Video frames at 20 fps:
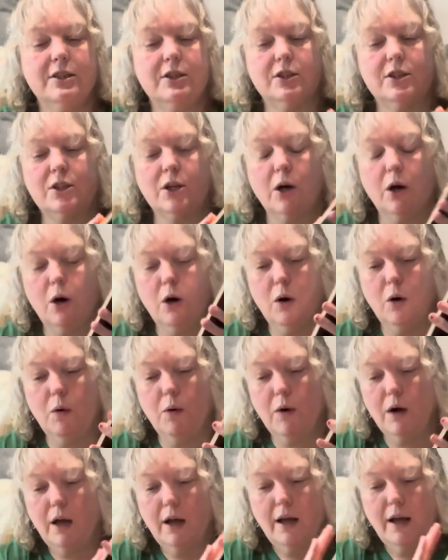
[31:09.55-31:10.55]

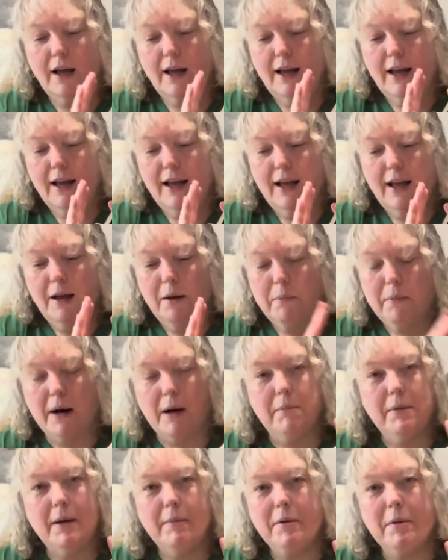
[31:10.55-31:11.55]
So
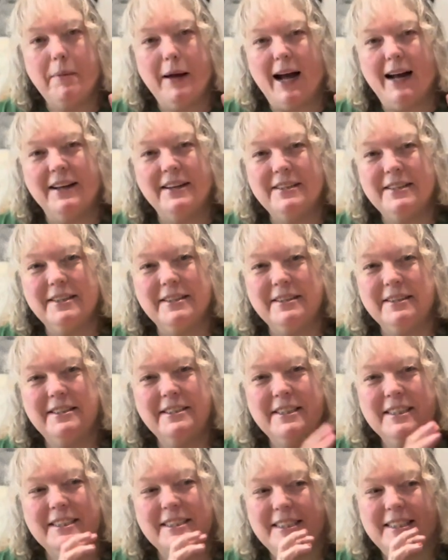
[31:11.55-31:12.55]
brown paper packages are
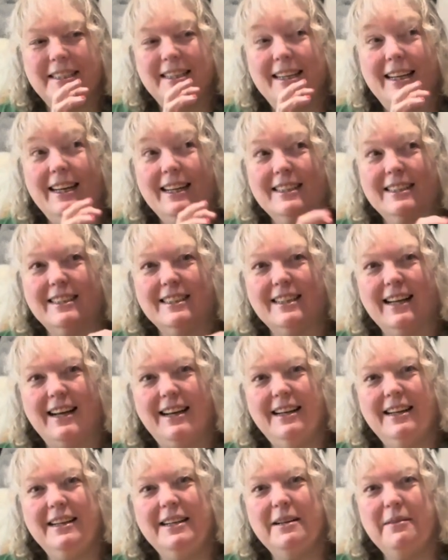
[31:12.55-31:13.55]
just
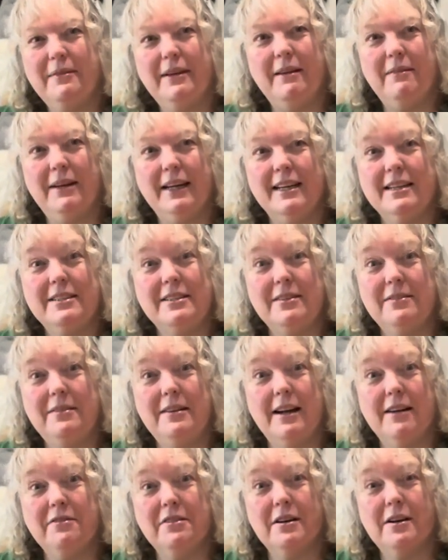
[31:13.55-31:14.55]
exciting to me because you
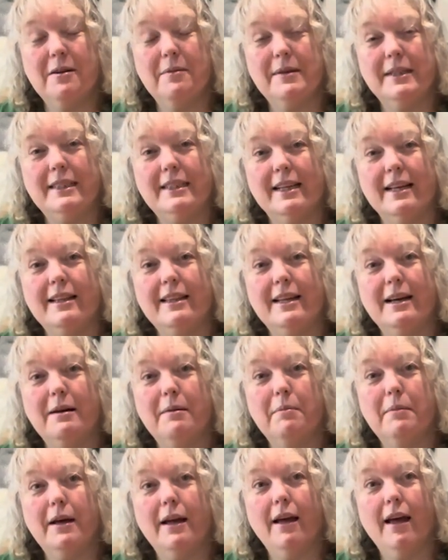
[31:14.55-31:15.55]
never know what's in
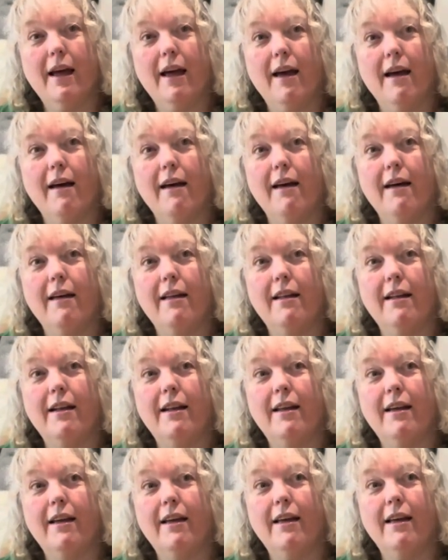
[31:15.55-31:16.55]
them. And